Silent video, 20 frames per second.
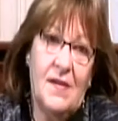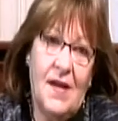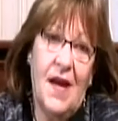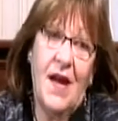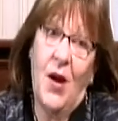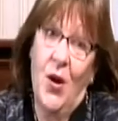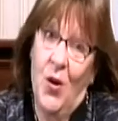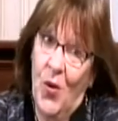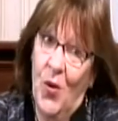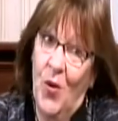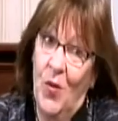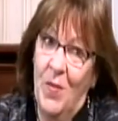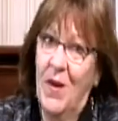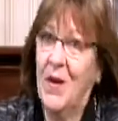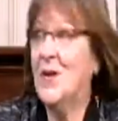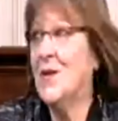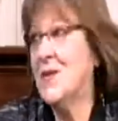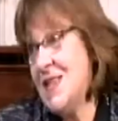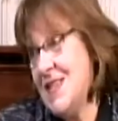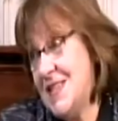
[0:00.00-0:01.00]
hope,
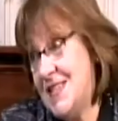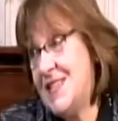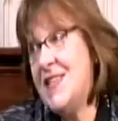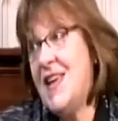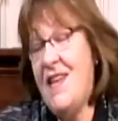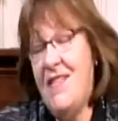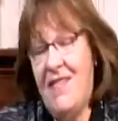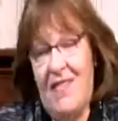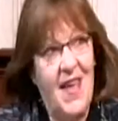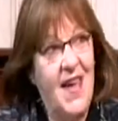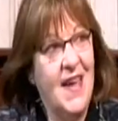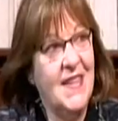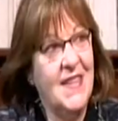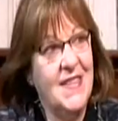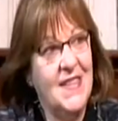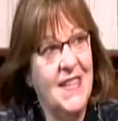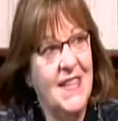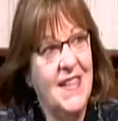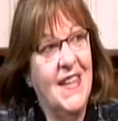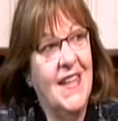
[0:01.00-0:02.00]
because they said
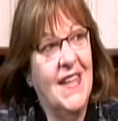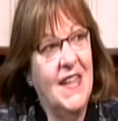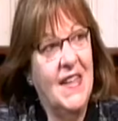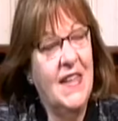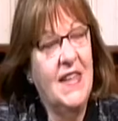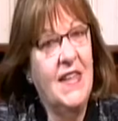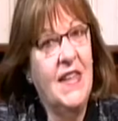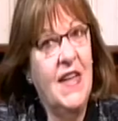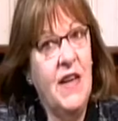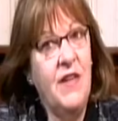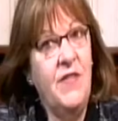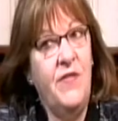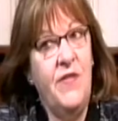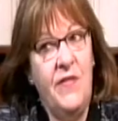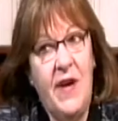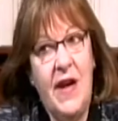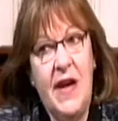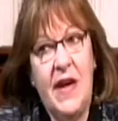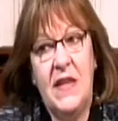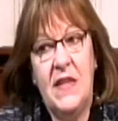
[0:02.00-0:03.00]
that, they
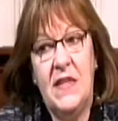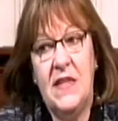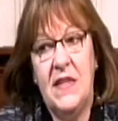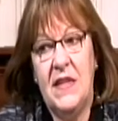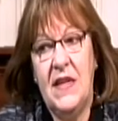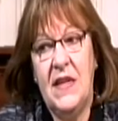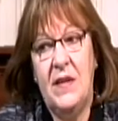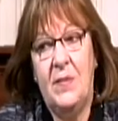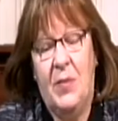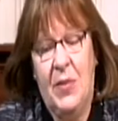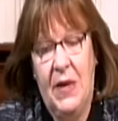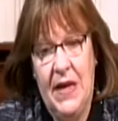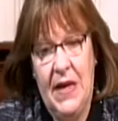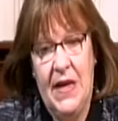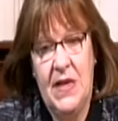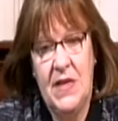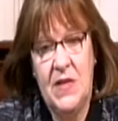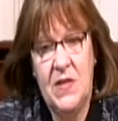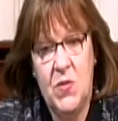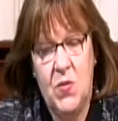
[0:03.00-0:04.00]
find a
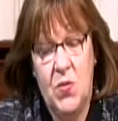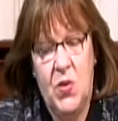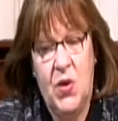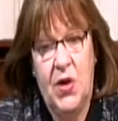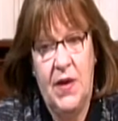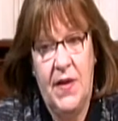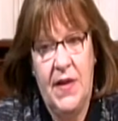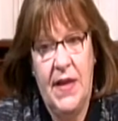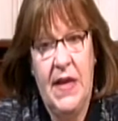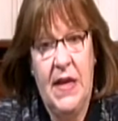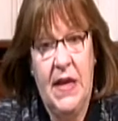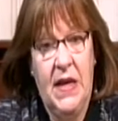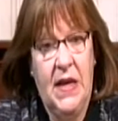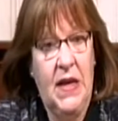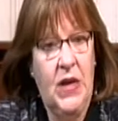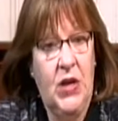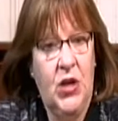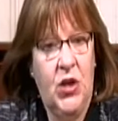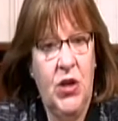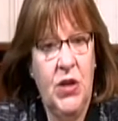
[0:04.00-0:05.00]
place where they
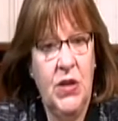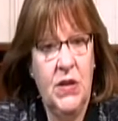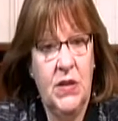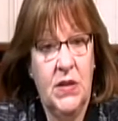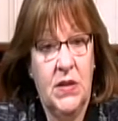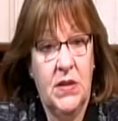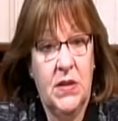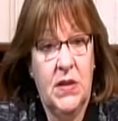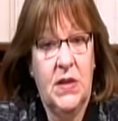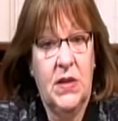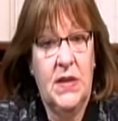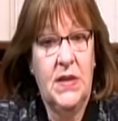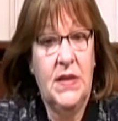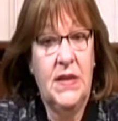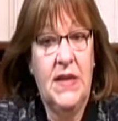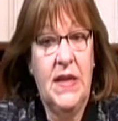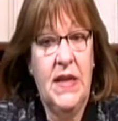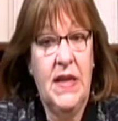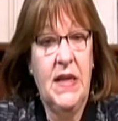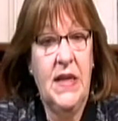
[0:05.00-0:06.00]
can learn,
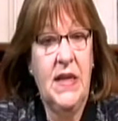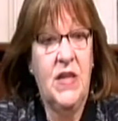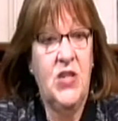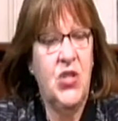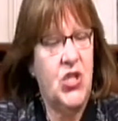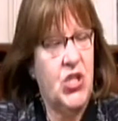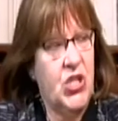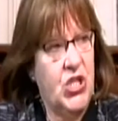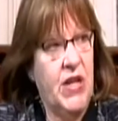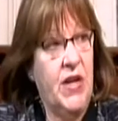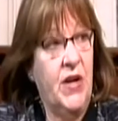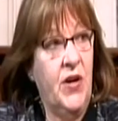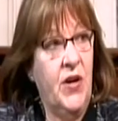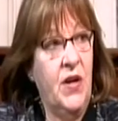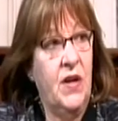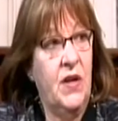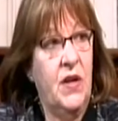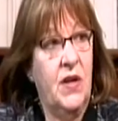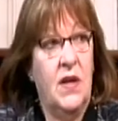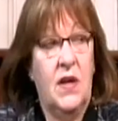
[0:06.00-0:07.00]
they can share,
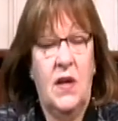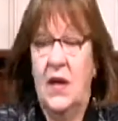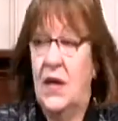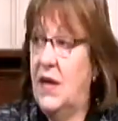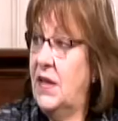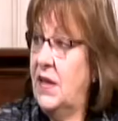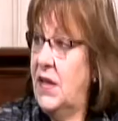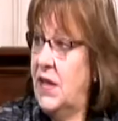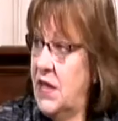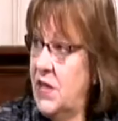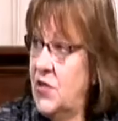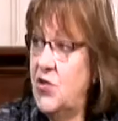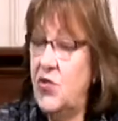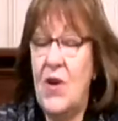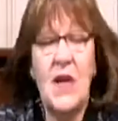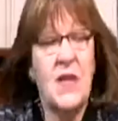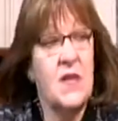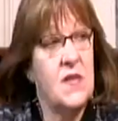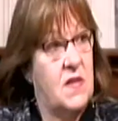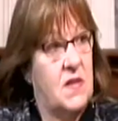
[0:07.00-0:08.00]
and they can
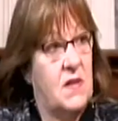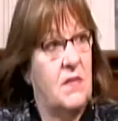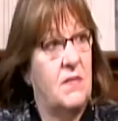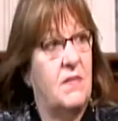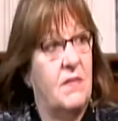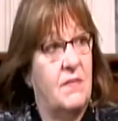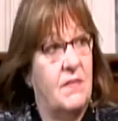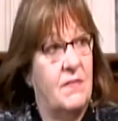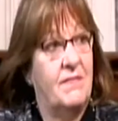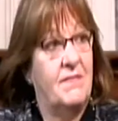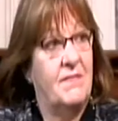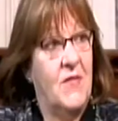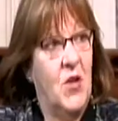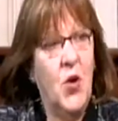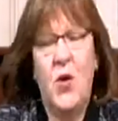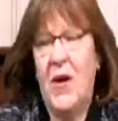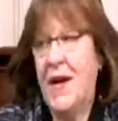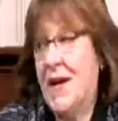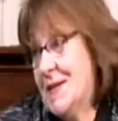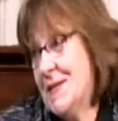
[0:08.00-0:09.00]
trust
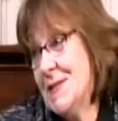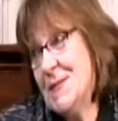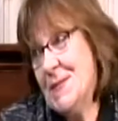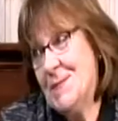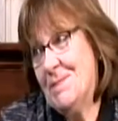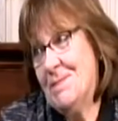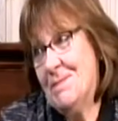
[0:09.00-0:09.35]
on us.